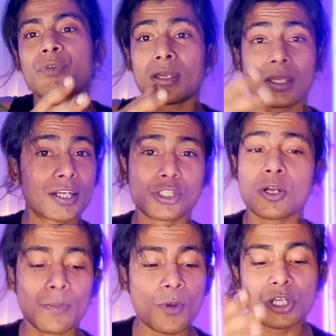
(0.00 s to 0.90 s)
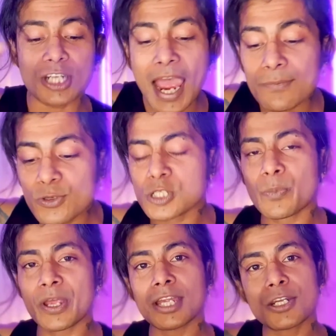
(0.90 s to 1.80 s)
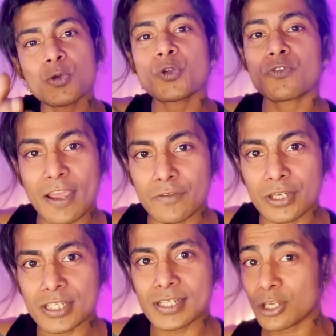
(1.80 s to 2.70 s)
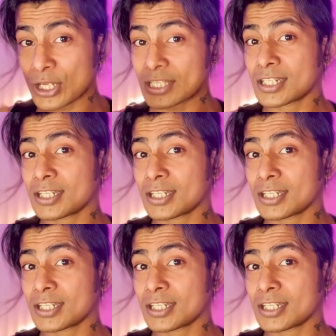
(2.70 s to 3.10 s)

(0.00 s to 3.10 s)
it's not about the time you'll spend, that 2 to 5 years. You can see that